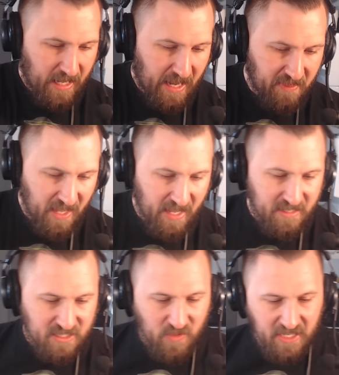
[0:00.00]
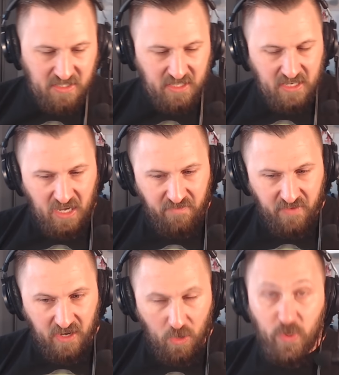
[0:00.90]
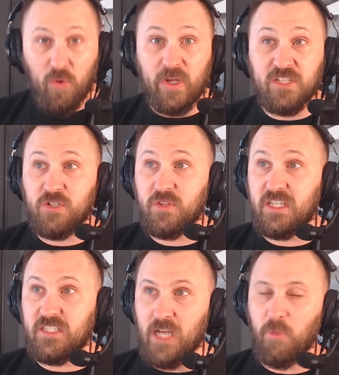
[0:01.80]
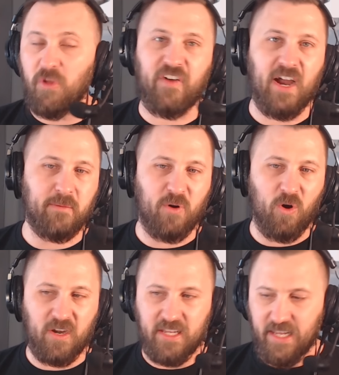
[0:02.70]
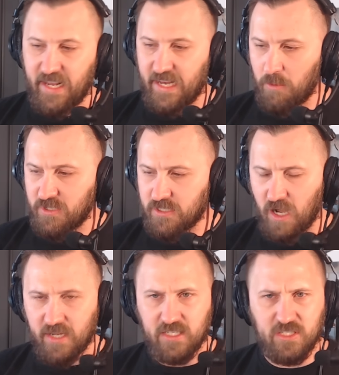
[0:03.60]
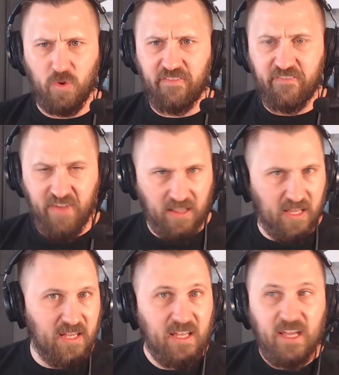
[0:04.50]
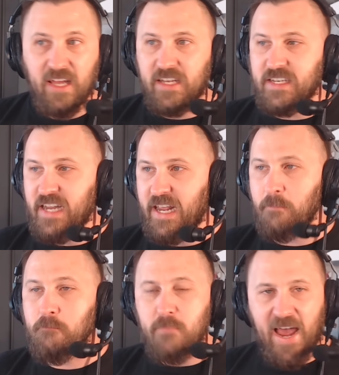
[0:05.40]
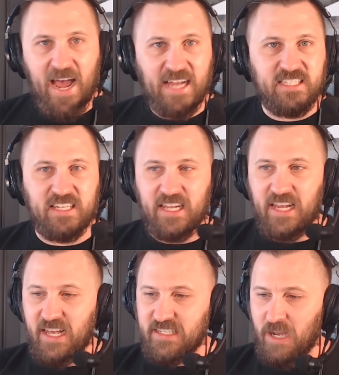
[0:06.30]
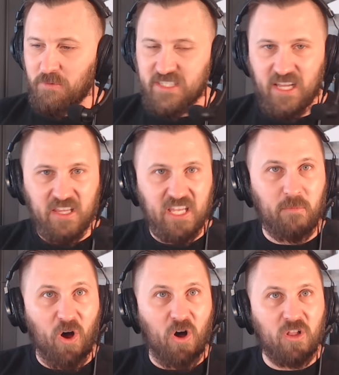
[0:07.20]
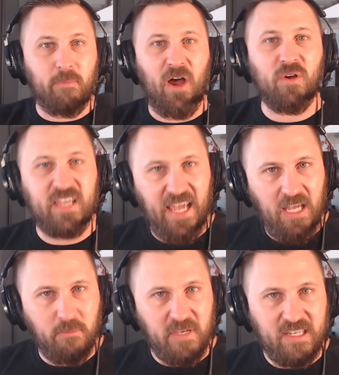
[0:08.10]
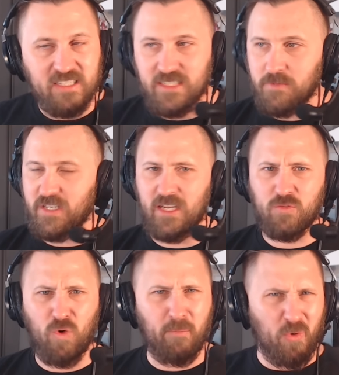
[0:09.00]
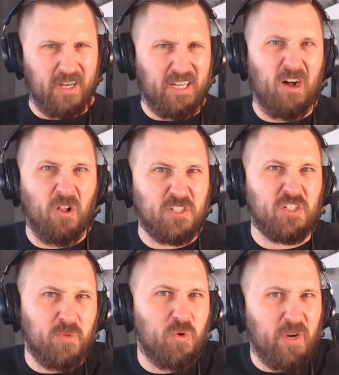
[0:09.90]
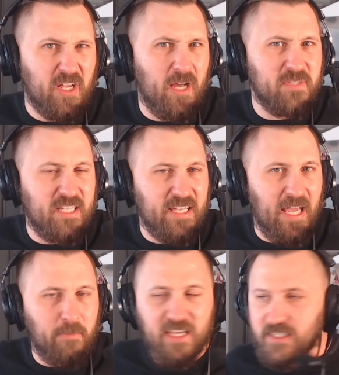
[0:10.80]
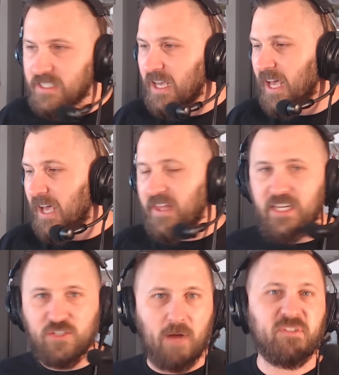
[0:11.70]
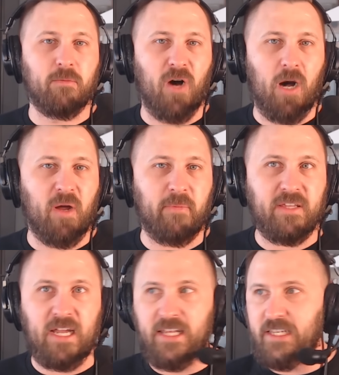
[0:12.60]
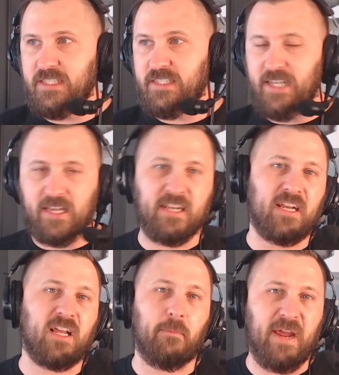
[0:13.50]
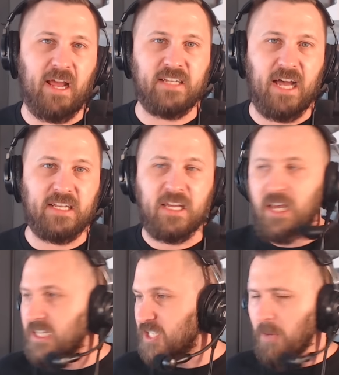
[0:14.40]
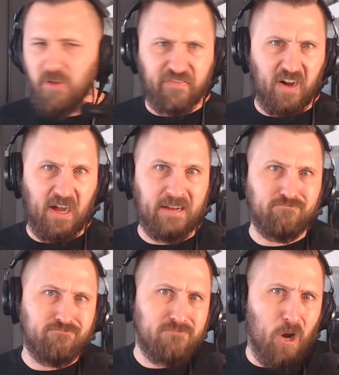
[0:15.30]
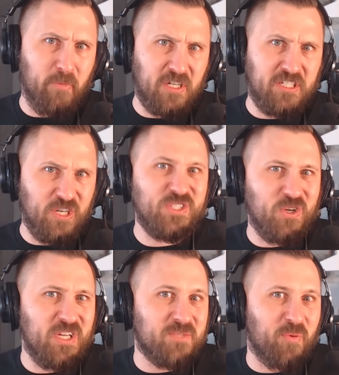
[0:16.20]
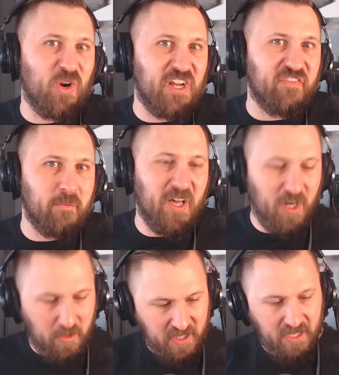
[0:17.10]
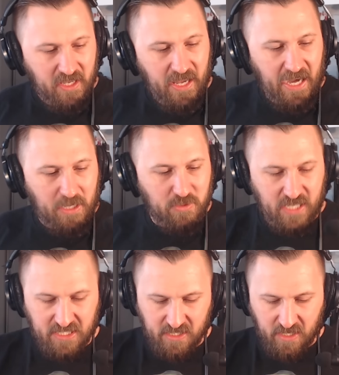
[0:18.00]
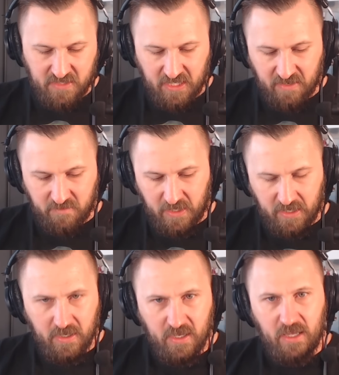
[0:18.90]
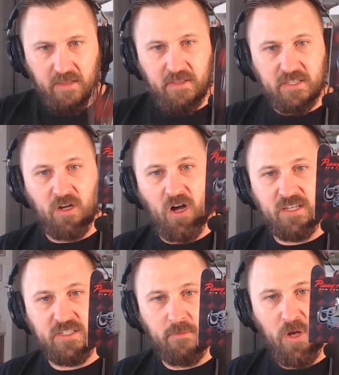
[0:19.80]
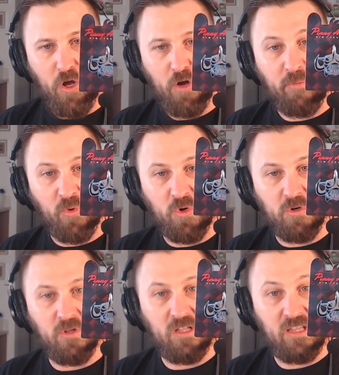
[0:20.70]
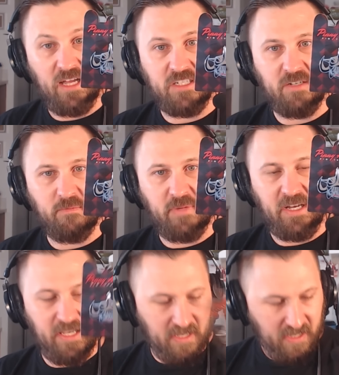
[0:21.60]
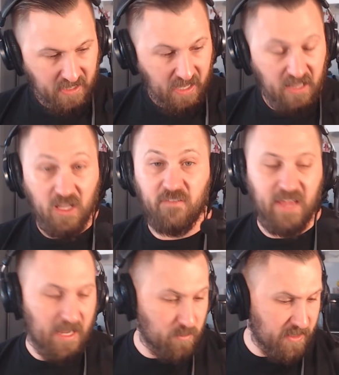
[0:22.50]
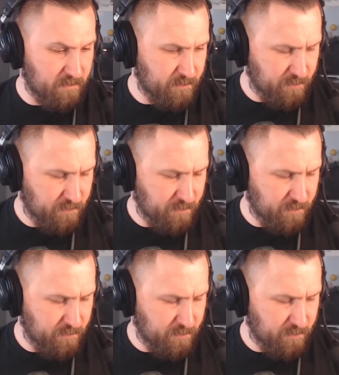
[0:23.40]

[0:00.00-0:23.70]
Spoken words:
And then, strangely enough, we went to the Double Fine party, and I was talking to a fella named Matt, and I was telling him all about Gang Beasts because we're pretty knowledgeable when it comes to Gang Beasts. Then he drops the bomb on me that he's second in command at Double Fine. No big deal, so he's pretty familiar with it, and he was nice enough to give me this awesome Brutal Legend penny. Love that one.